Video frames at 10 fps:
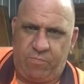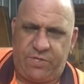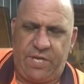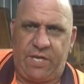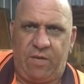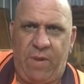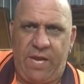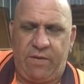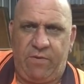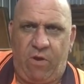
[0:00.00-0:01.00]
particular
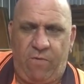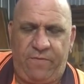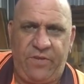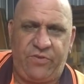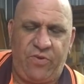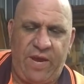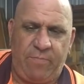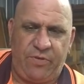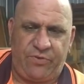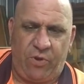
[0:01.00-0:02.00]
maker off
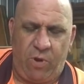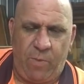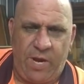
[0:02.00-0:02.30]
Instagram this time